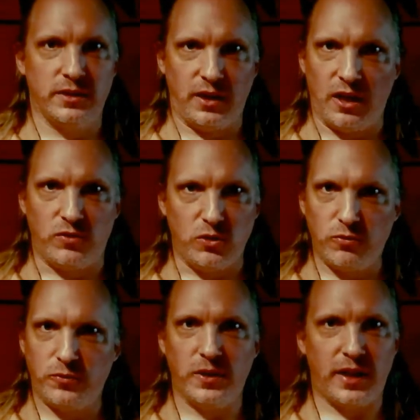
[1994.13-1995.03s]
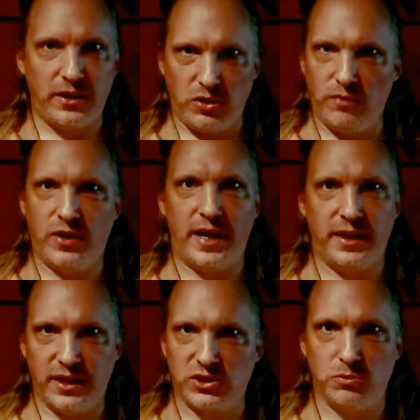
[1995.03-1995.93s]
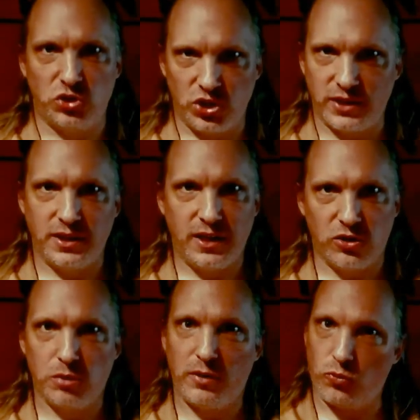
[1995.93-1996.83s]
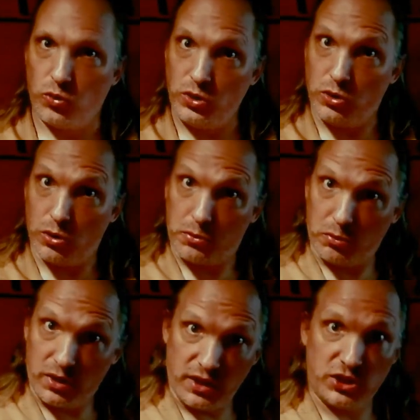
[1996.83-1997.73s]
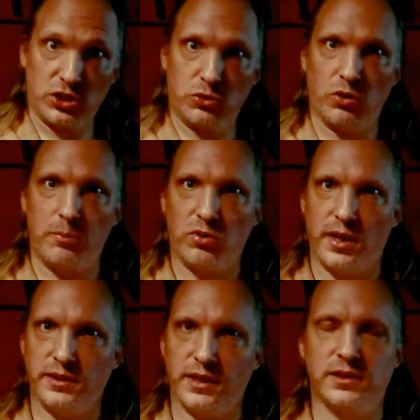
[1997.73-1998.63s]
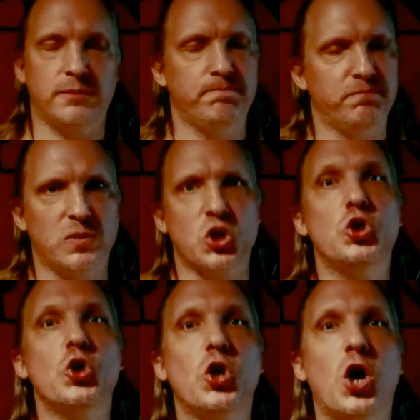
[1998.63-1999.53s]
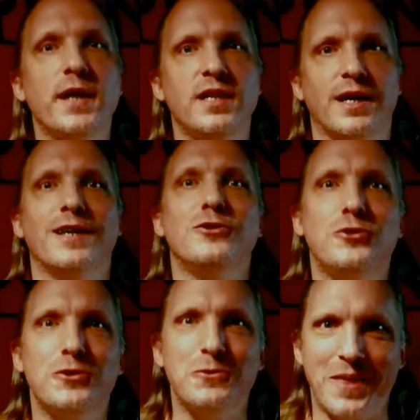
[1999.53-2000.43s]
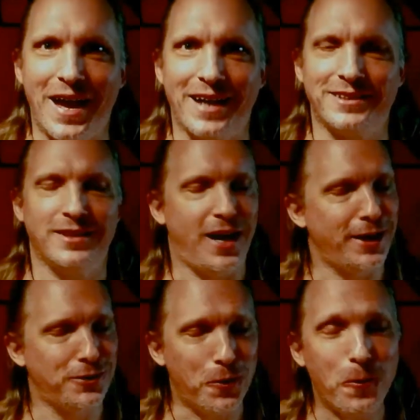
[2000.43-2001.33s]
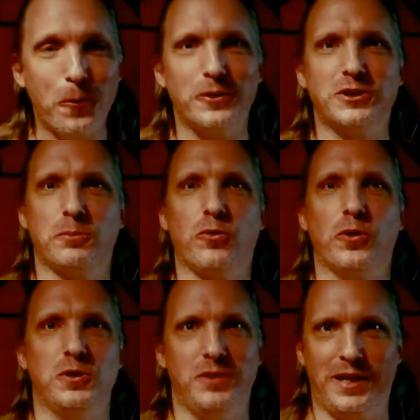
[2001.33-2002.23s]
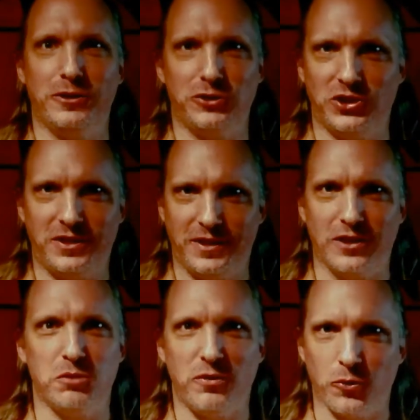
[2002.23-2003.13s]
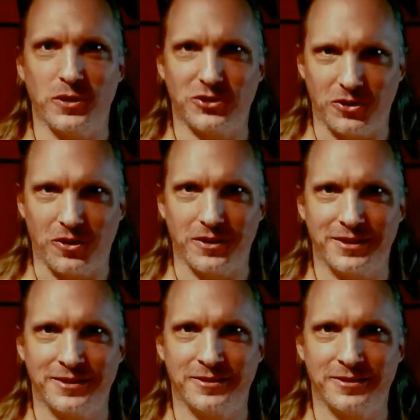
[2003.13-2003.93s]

If you feel like you've got to get some shit together before you go through an initiatory process, good on you. Do that. I totally support you getting your shit together before you start.